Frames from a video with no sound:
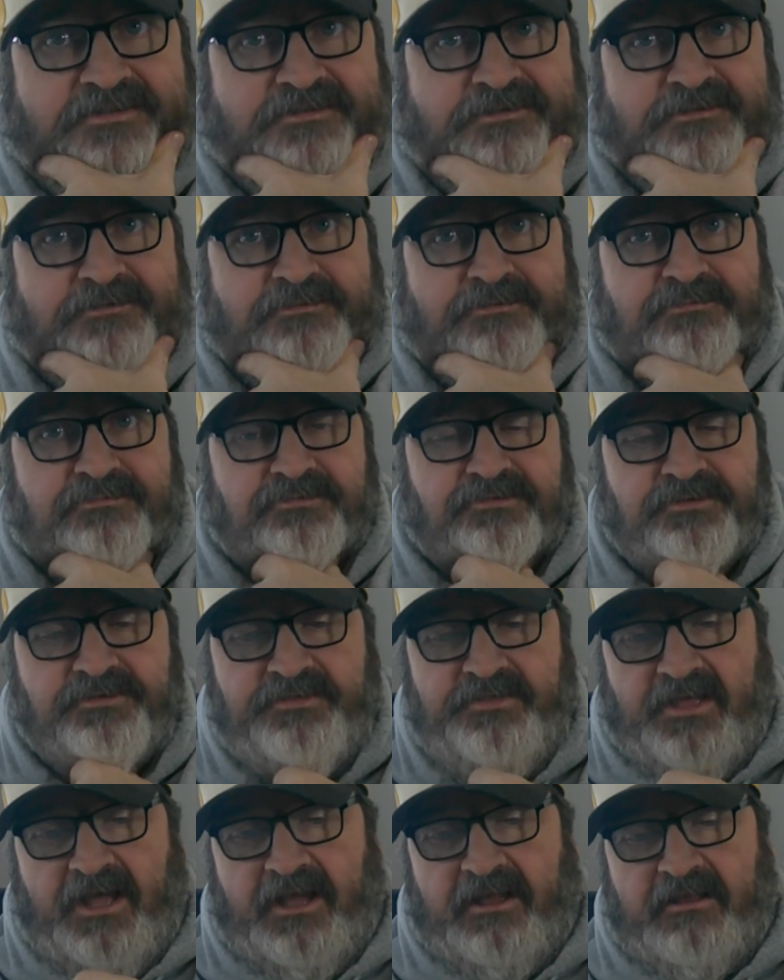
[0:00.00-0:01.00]
to
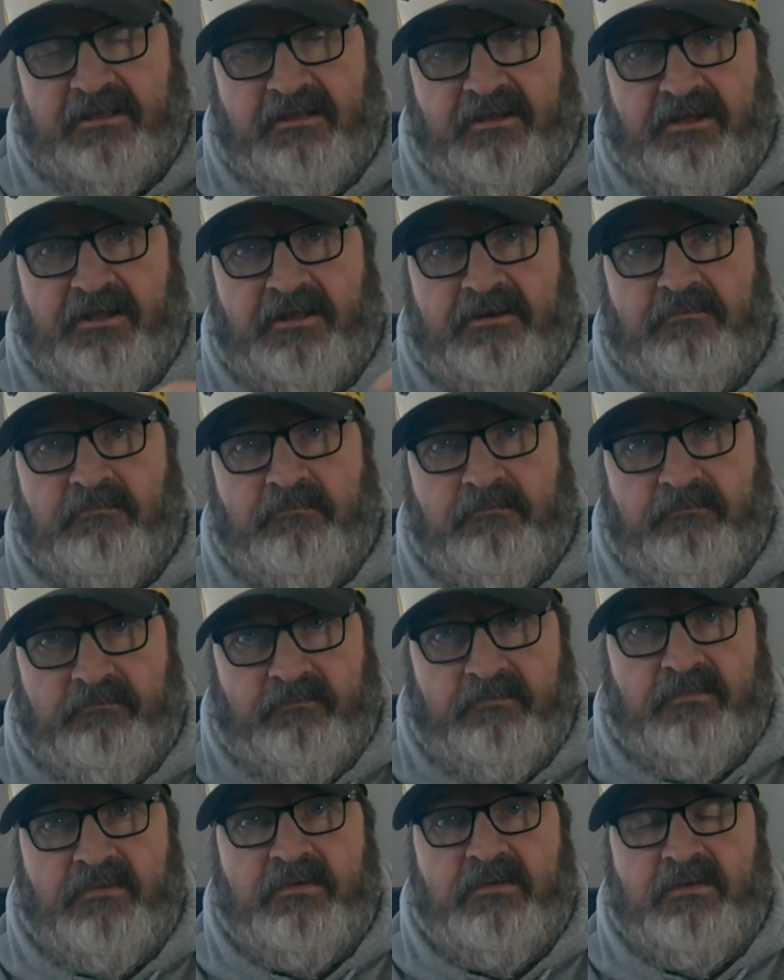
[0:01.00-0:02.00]
that kit
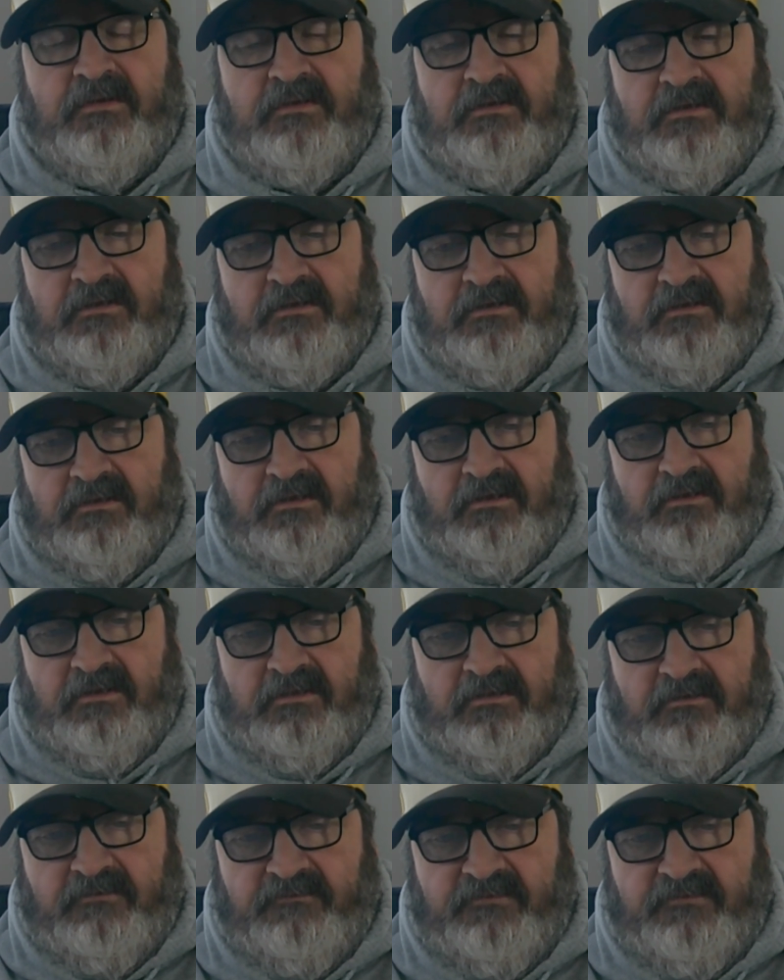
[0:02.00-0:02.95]
in the